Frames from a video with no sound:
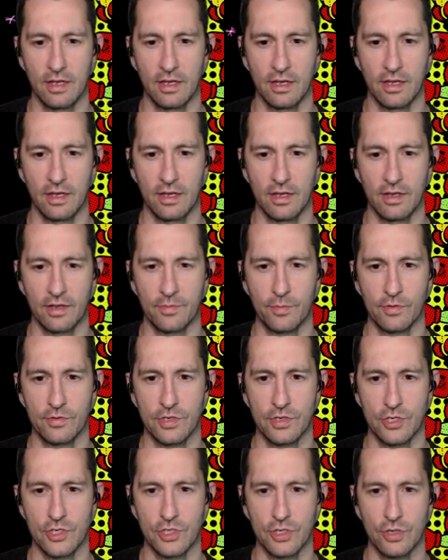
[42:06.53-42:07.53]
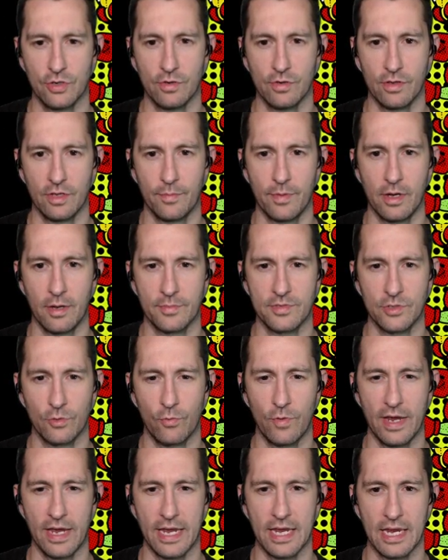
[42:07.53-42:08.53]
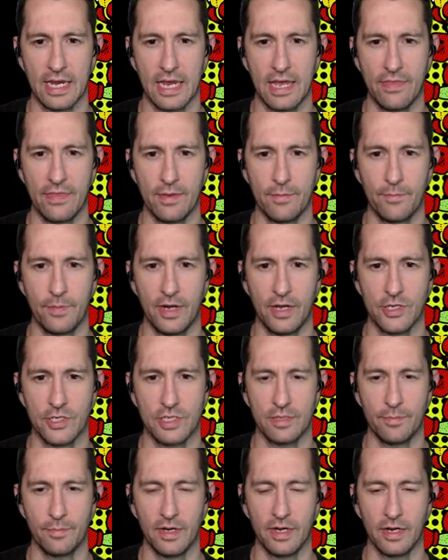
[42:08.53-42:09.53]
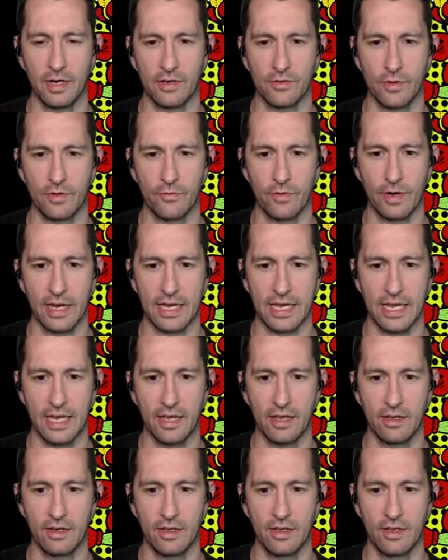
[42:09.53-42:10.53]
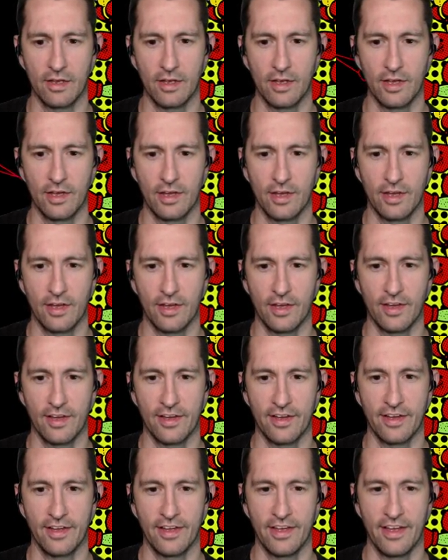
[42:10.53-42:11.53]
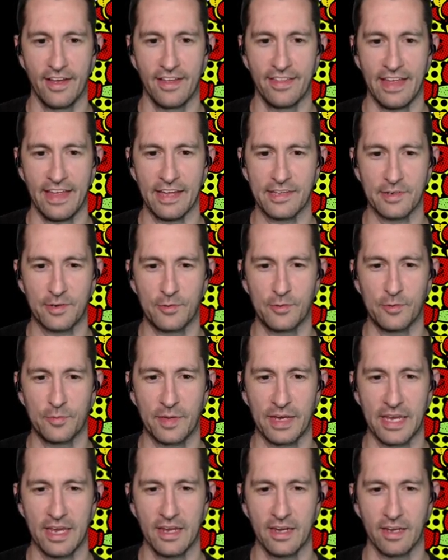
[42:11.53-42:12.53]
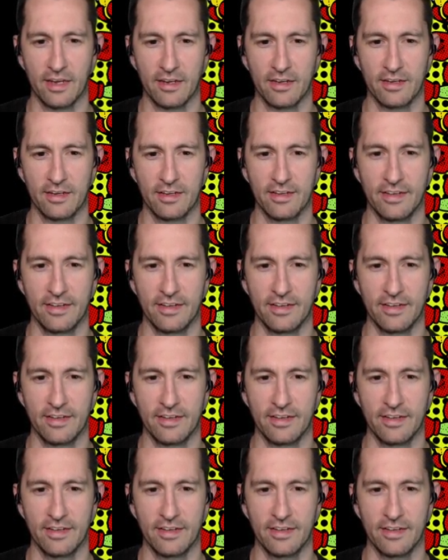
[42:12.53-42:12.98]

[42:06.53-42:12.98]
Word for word: I'm supposed to shoot the bombs away and then punch the bugs whenever I can. That's a cool mechanic.